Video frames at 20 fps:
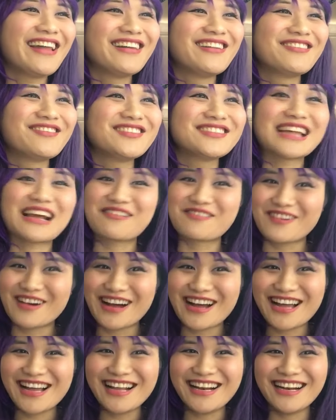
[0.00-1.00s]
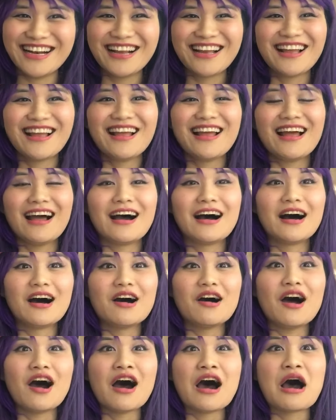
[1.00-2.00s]
And Luffy's like, what?
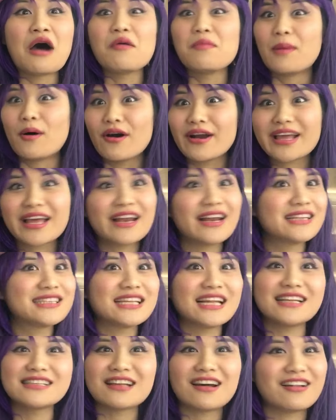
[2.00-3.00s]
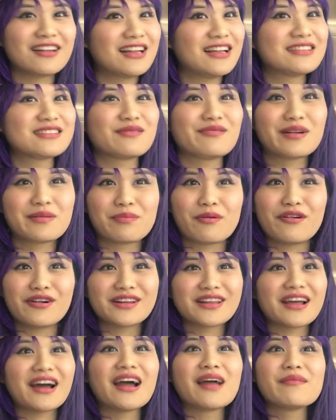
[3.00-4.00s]
Oh, Morgan sees all this,
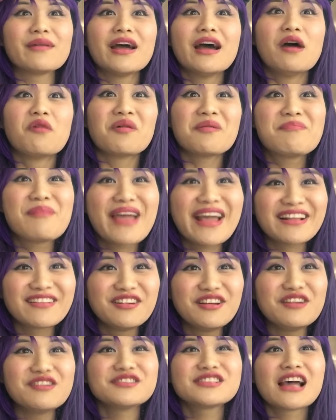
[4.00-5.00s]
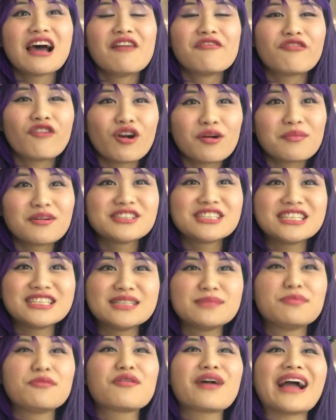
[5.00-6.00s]
report time. With big news, former
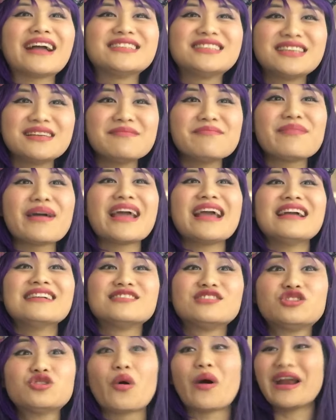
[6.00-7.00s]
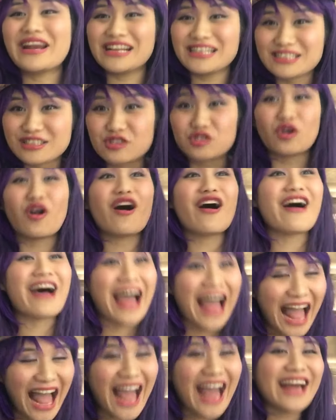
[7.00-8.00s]
Shichibukai Jinbei is joining the Straw
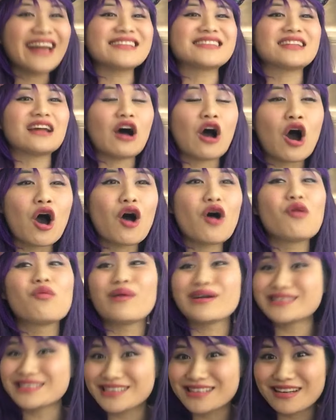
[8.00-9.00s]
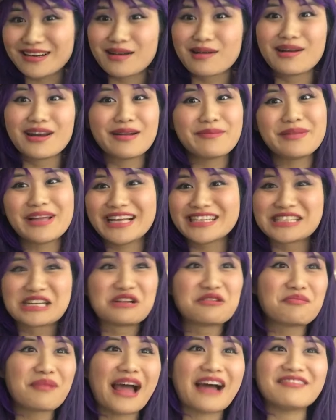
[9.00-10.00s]
Hats. Oh, what's gonna be his
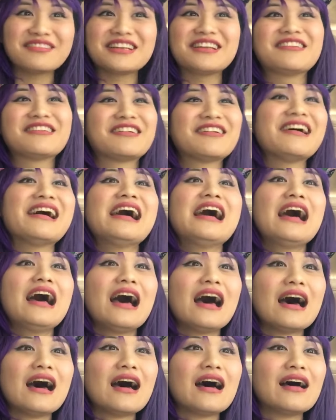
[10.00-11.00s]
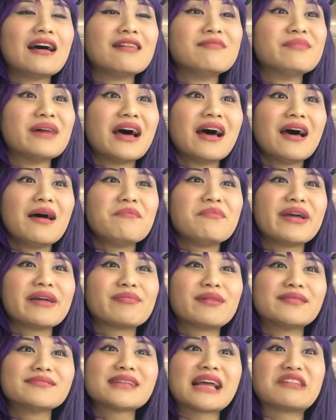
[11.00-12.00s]
new bounty, you know?
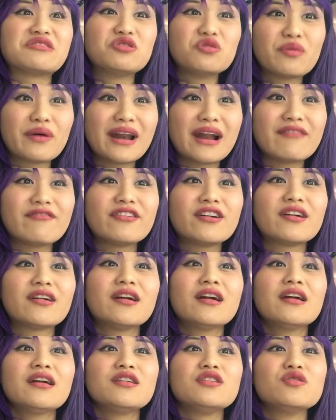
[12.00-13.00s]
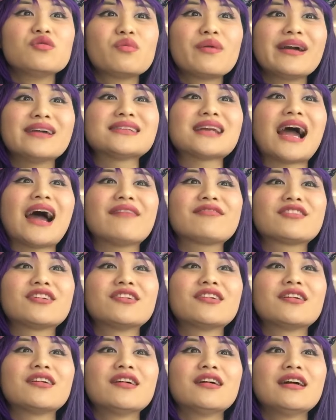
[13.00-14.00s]
Big Mom's like, do whatever you wish
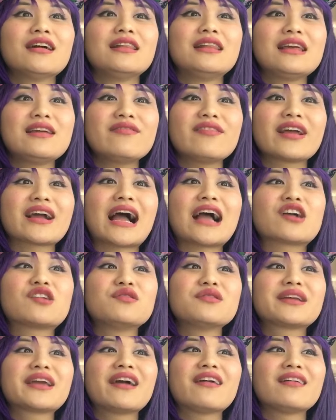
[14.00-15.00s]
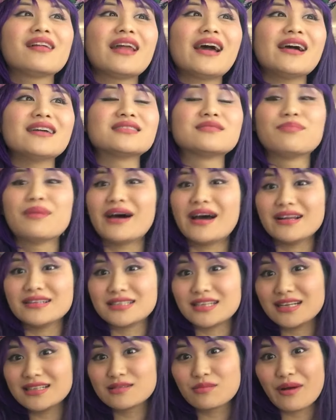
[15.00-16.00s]
after leaving. I couldn't care less, but
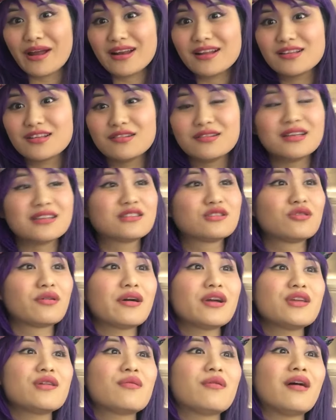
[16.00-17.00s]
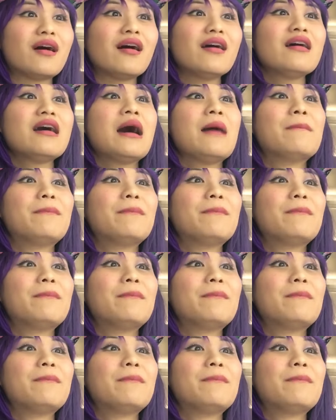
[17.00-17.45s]
she's ready to destroy you all.